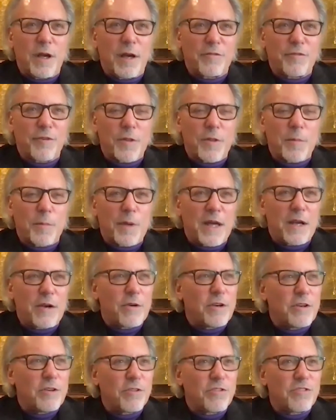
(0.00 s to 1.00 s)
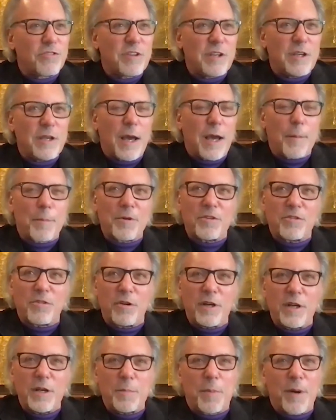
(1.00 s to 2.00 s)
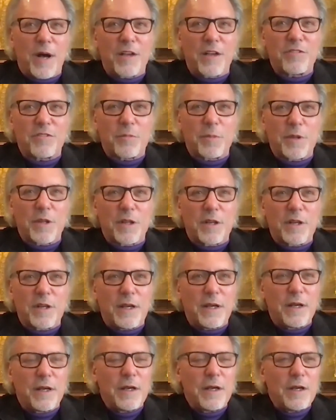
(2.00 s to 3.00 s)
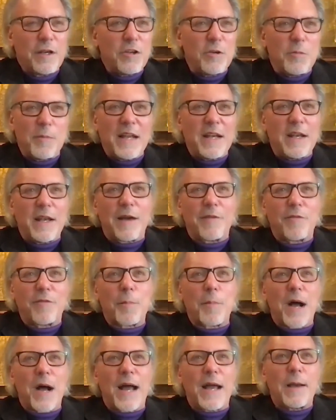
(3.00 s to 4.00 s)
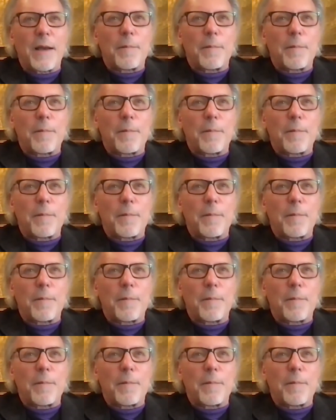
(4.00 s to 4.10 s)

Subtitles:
for the better, and you'll see opportunity, possibility. You may never buy a